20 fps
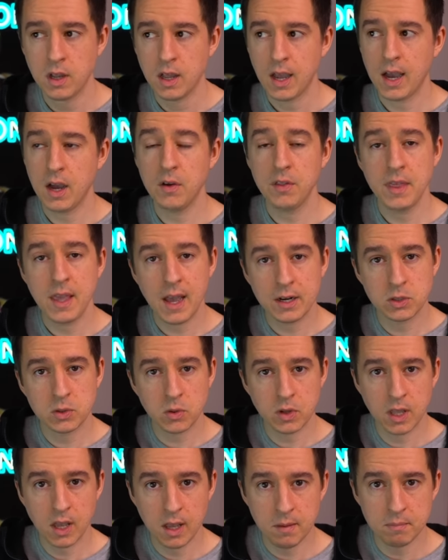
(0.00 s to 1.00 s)
how the
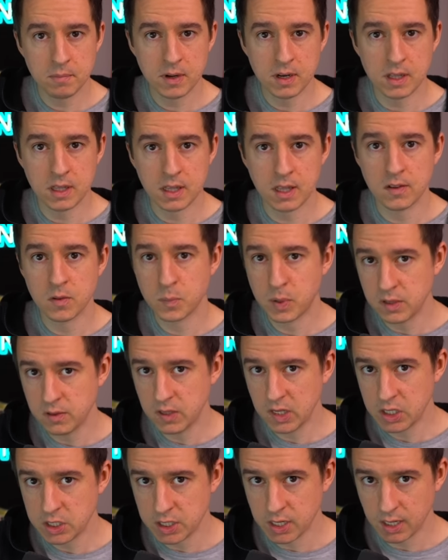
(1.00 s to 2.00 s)
actual company is
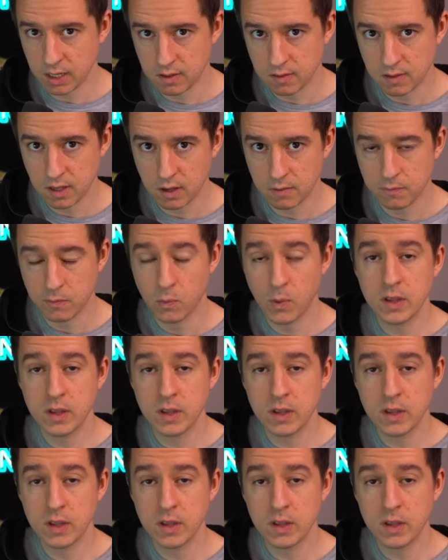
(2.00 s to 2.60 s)
positioning itself.